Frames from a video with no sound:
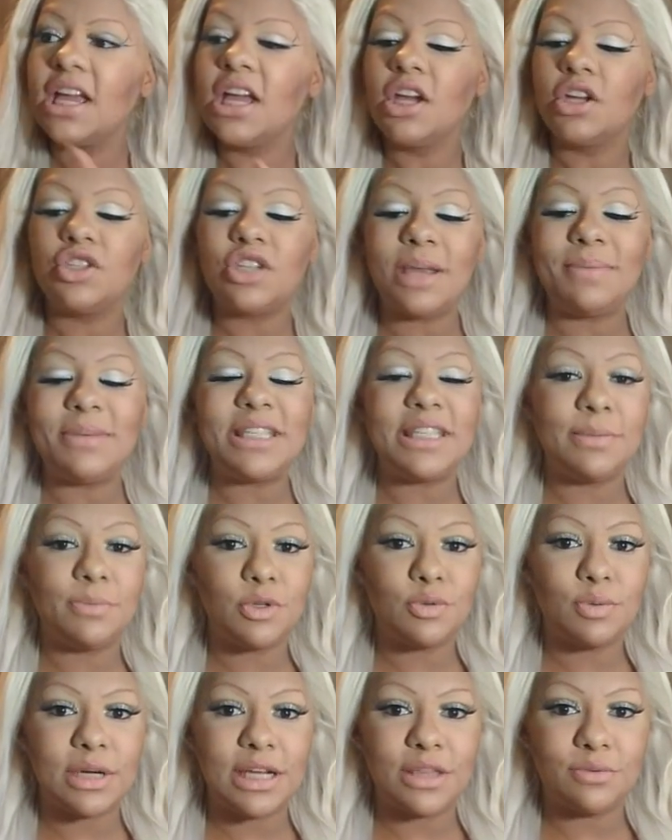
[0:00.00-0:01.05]

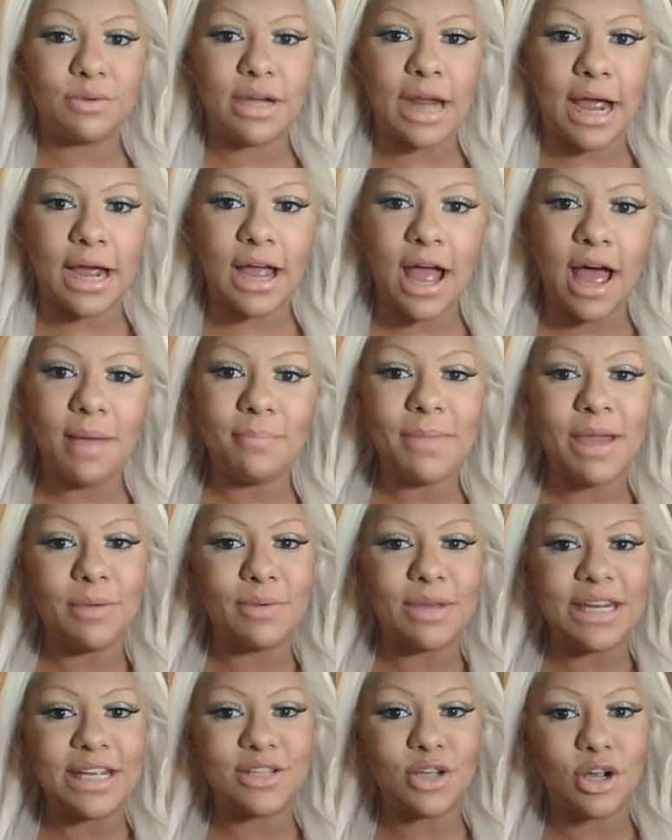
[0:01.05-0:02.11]
jamiezebra23.com. My
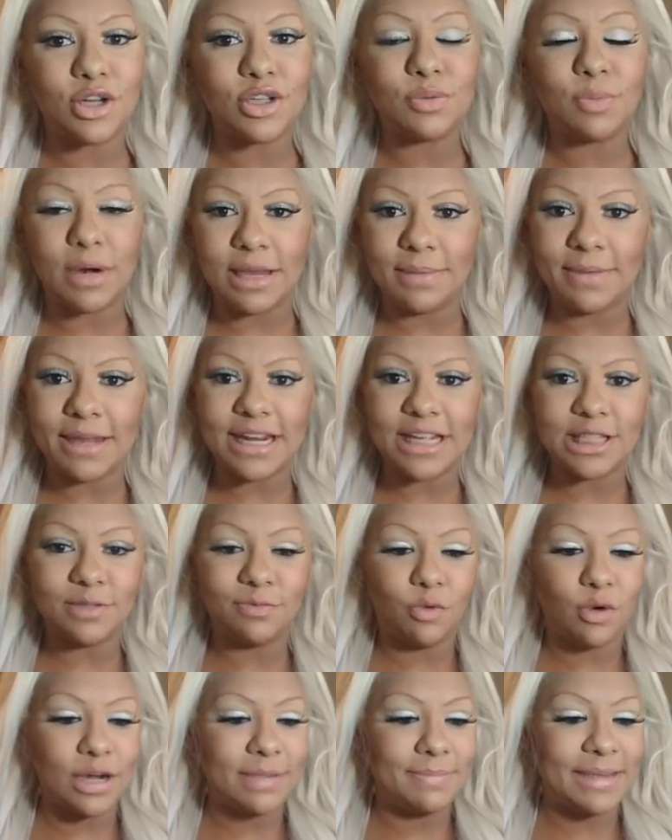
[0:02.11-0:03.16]
readings are 20 minutes,
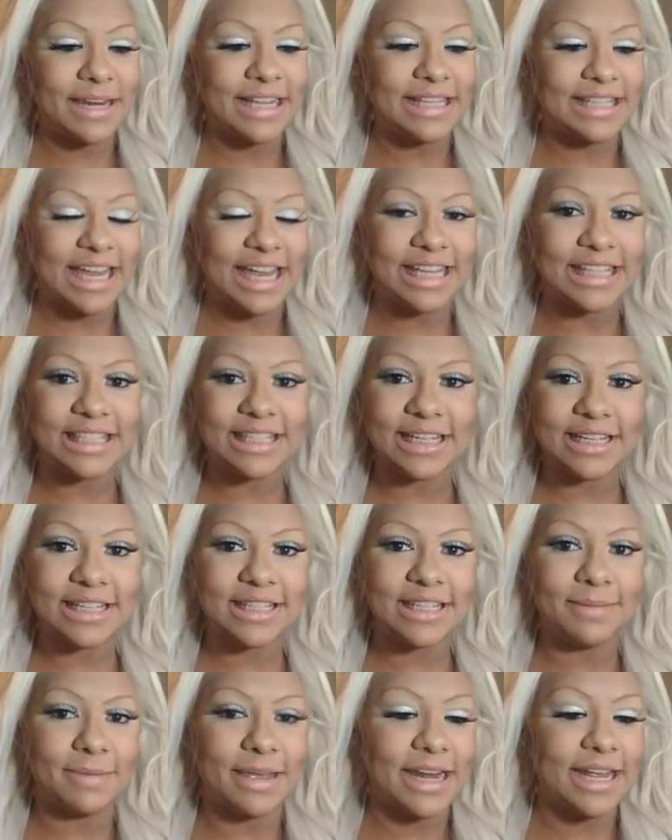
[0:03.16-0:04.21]
40 minutes, and
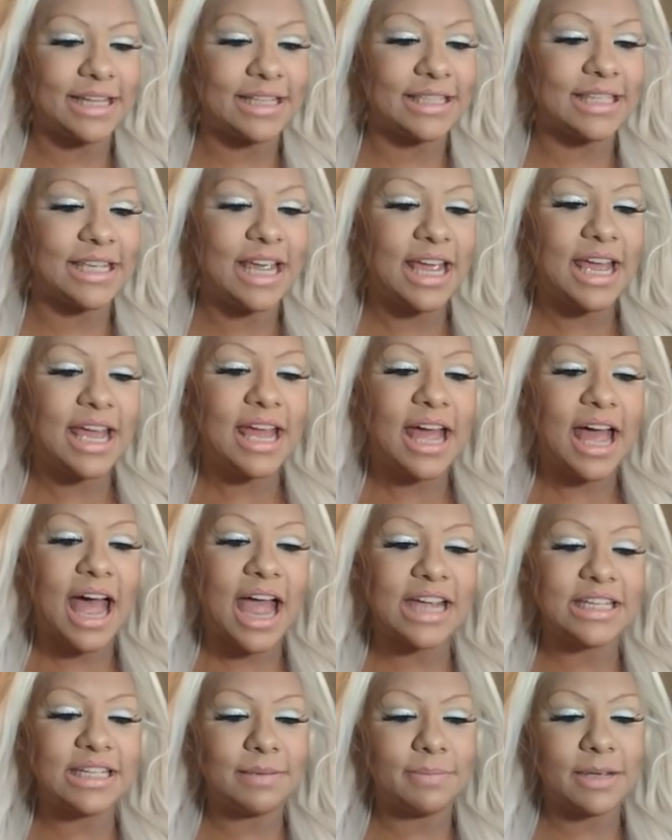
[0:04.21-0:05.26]
60 minutes.
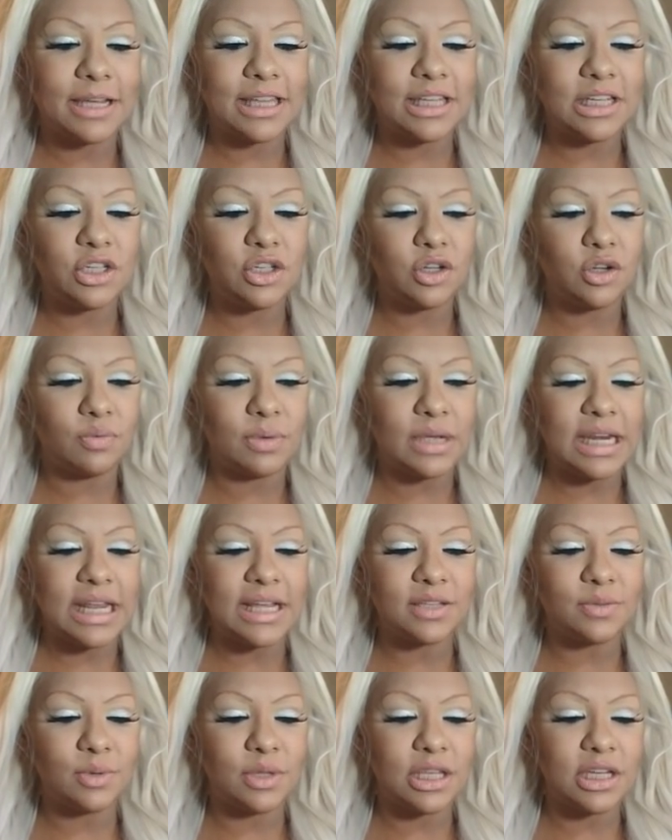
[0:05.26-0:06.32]
I typically do your
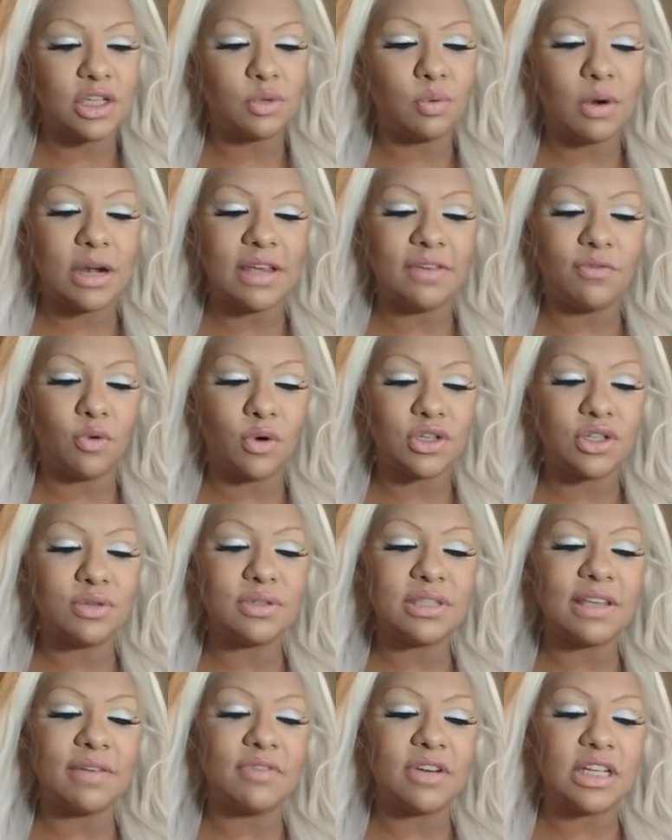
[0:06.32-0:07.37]
readings within 24
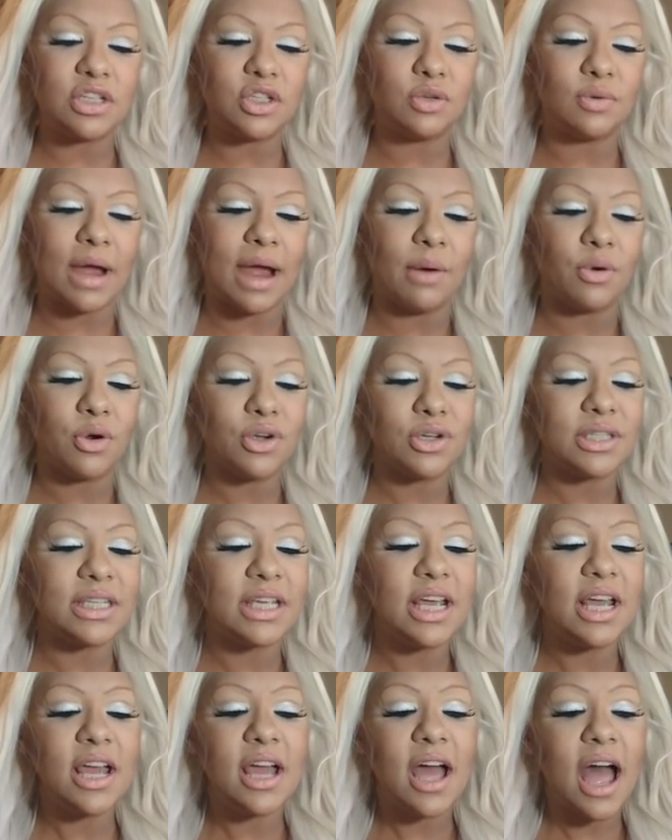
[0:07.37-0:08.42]
to 72 hours.
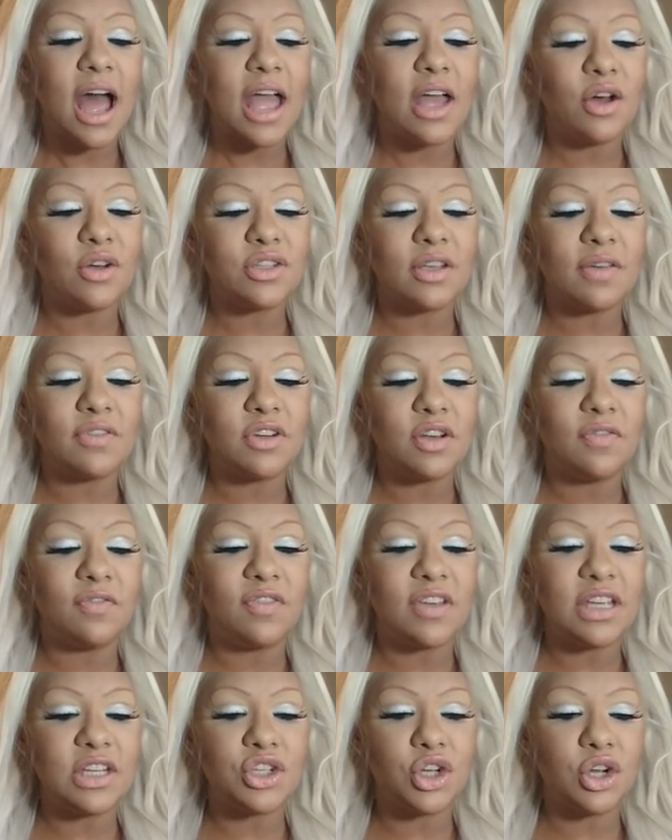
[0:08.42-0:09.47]
I also have a new
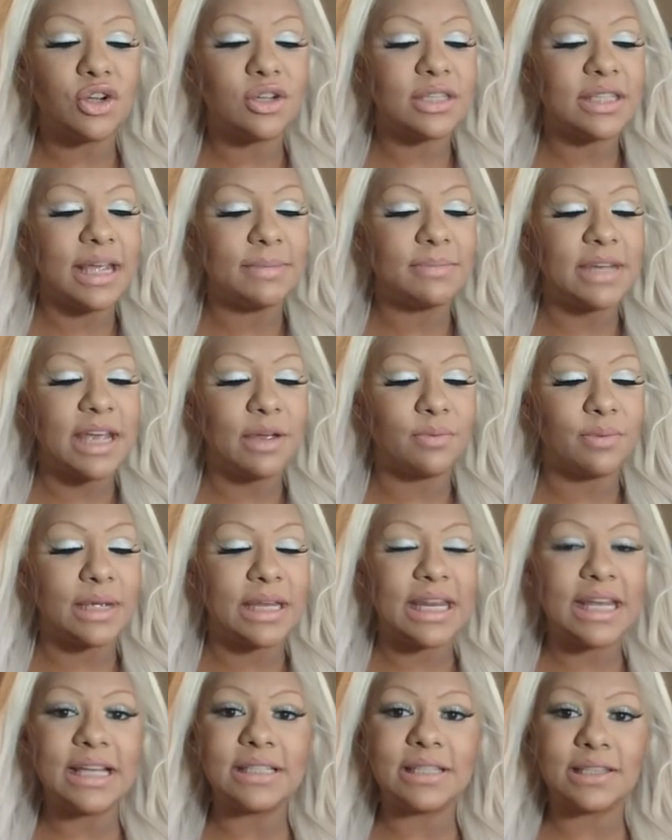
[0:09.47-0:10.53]
feature, same day
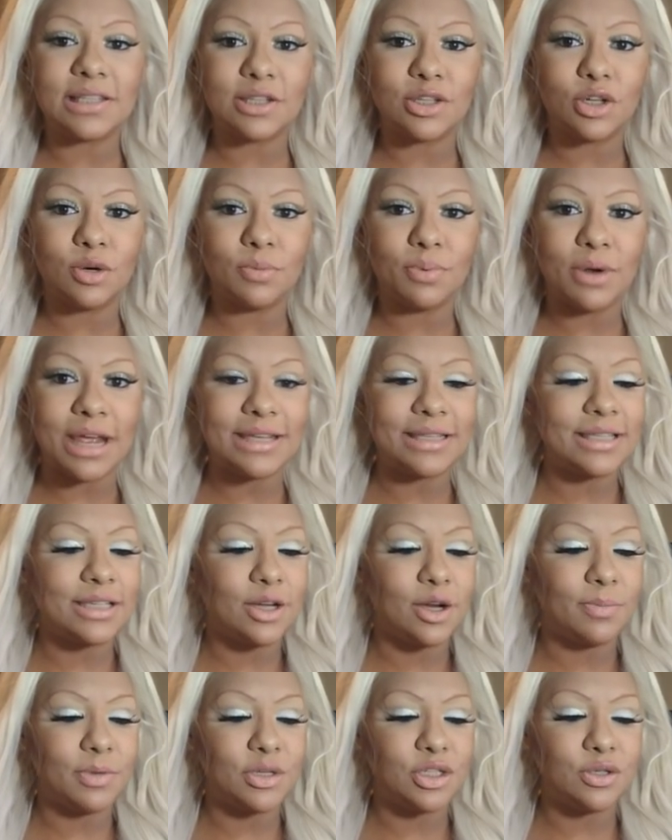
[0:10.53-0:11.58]
readings. It's a little
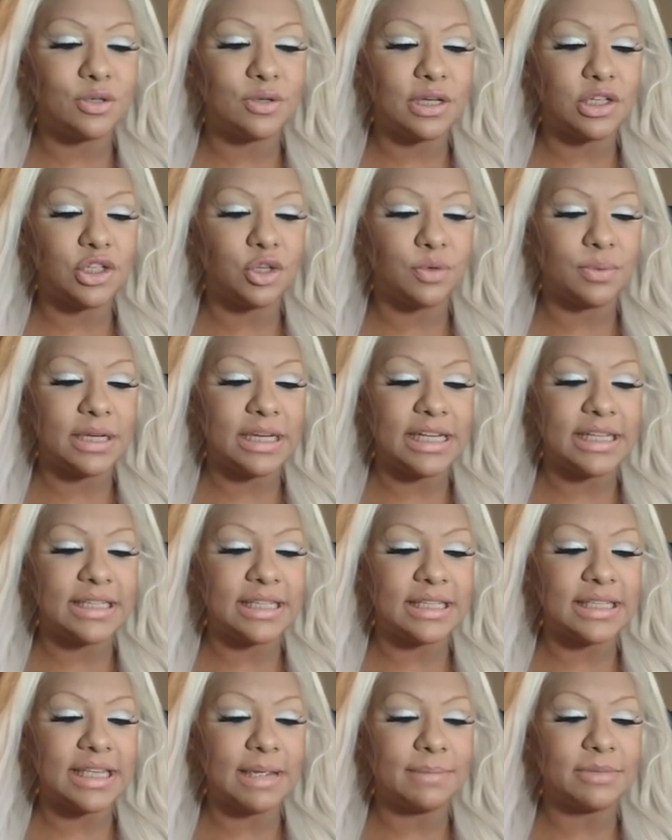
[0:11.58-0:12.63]
pricier, but you do get your readings
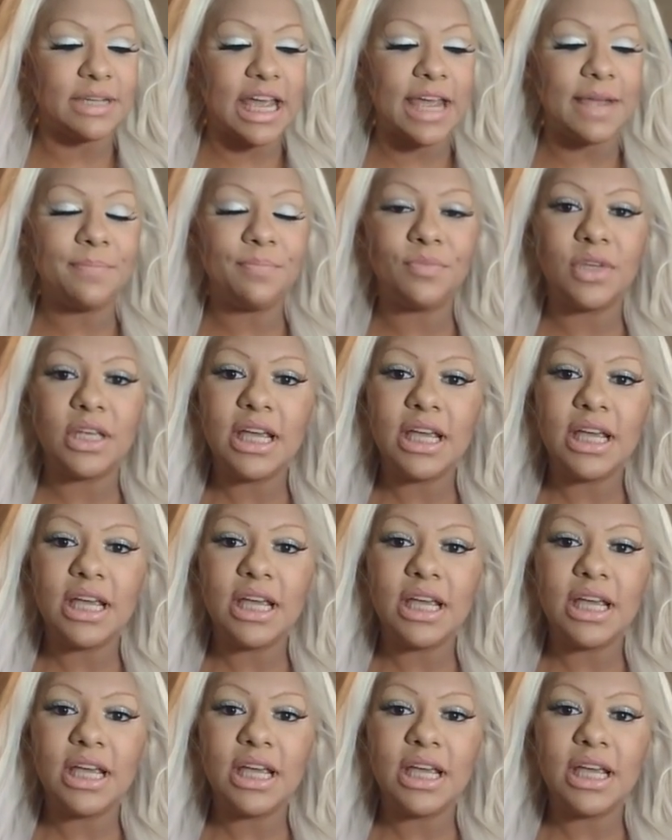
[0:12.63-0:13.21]
the same day.